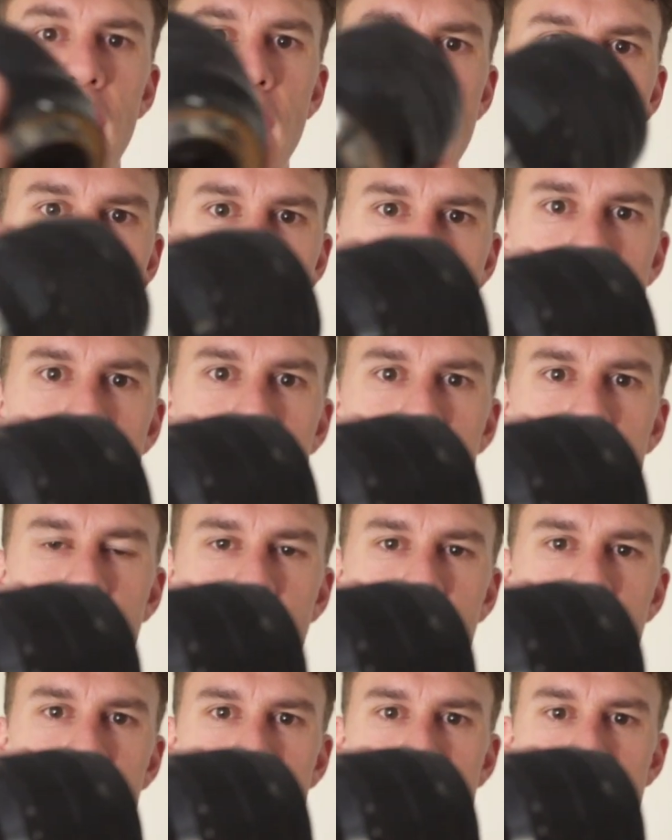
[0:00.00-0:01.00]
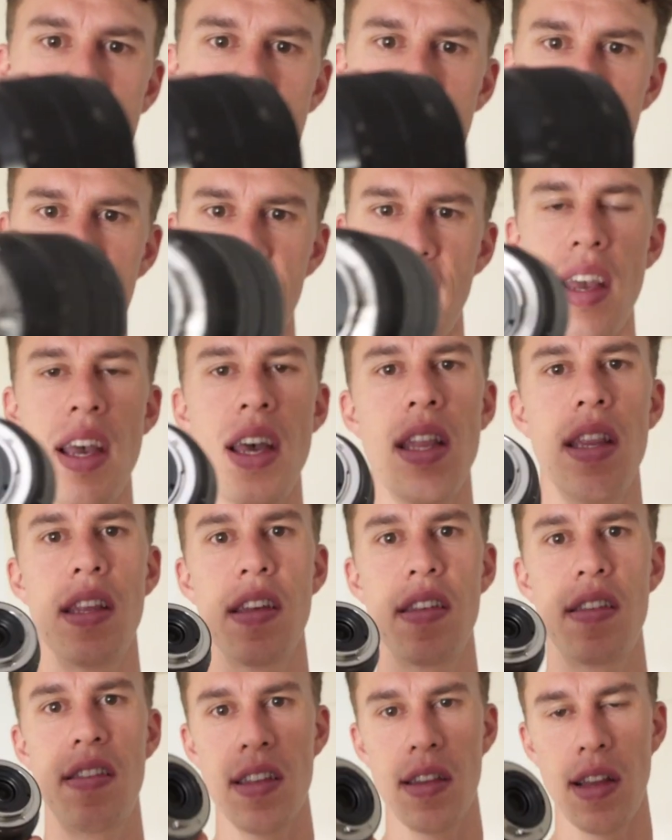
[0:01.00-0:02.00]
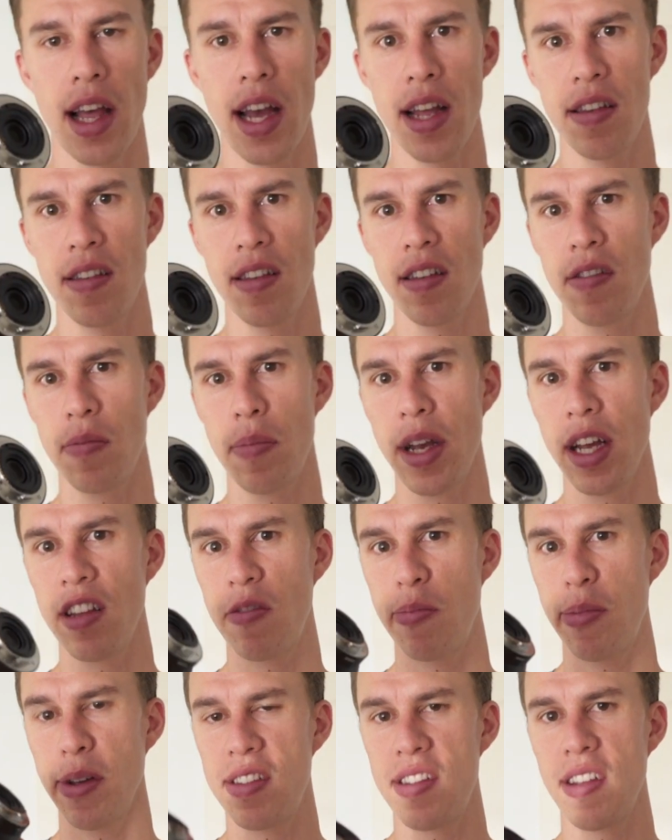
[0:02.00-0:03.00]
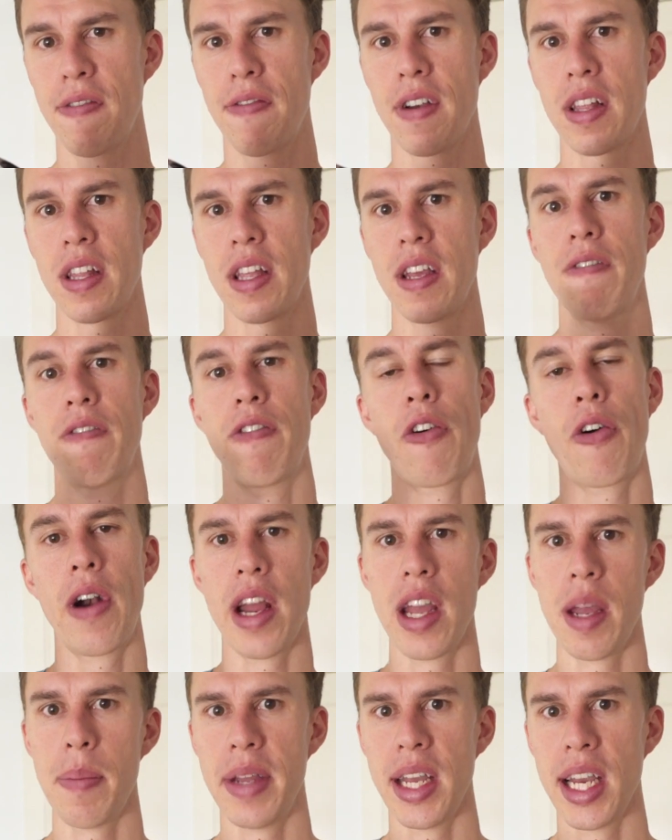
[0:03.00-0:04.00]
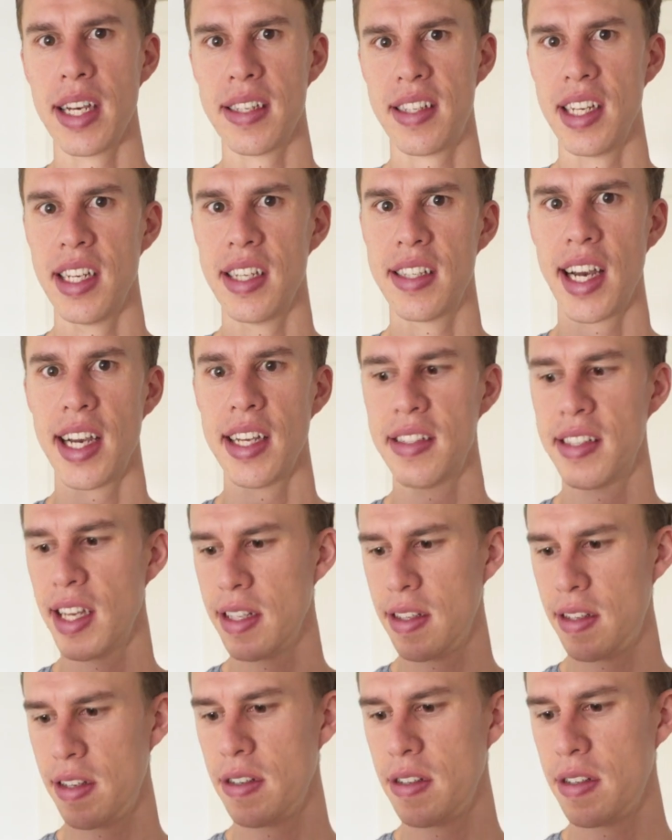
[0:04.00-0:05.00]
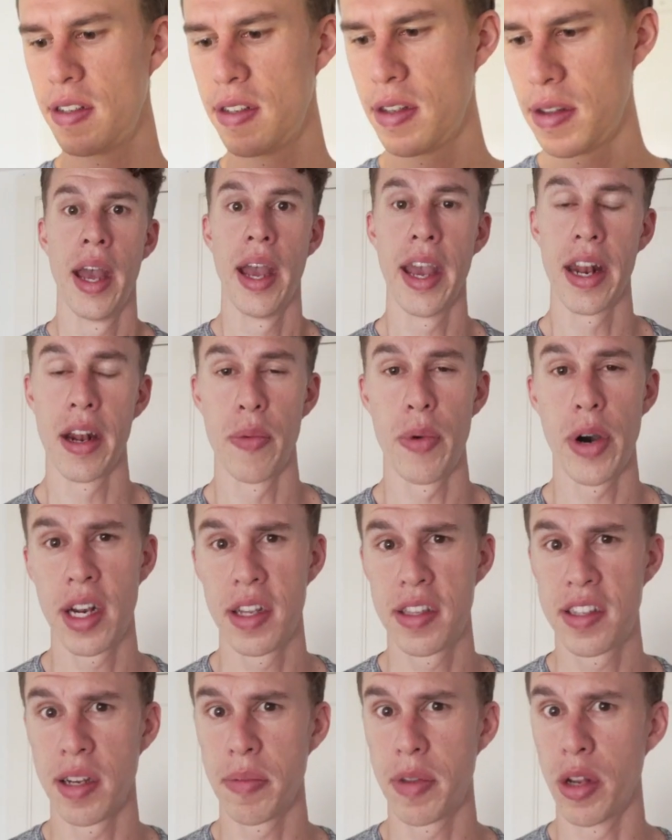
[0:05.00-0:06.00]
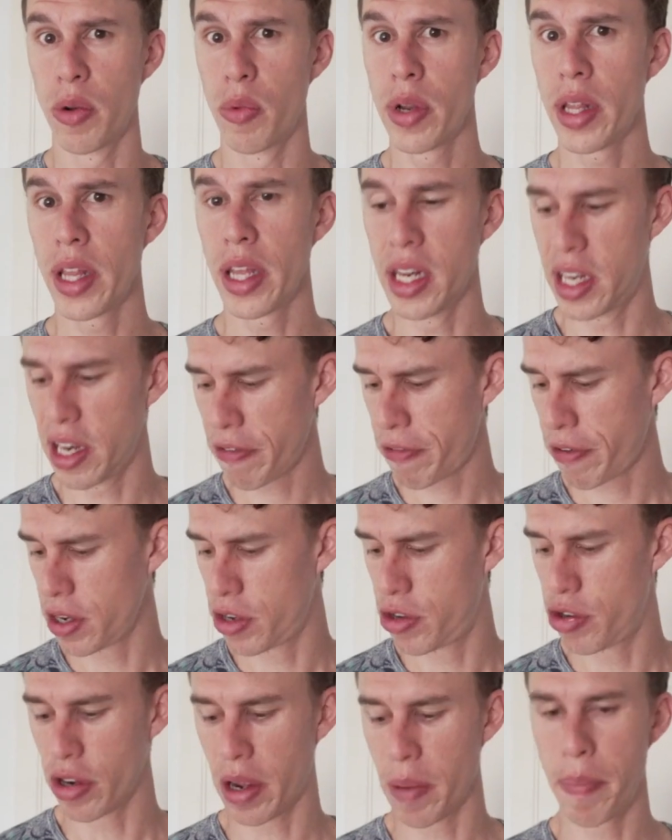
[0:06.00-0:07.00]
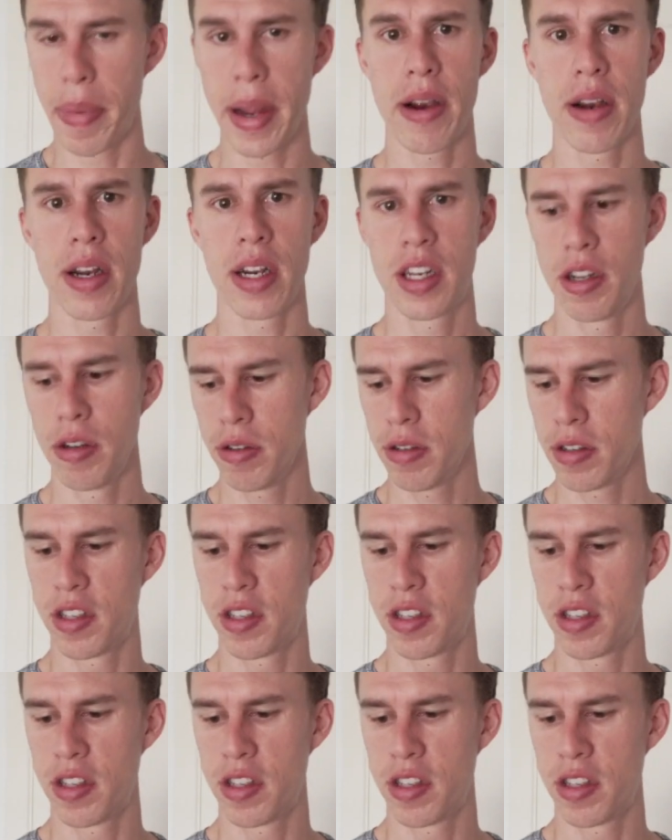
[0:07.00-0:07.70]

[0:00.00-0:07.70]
10-18 lens. This lens is made specifically for aps-c size sensors. And I wanted something really different to compare it to,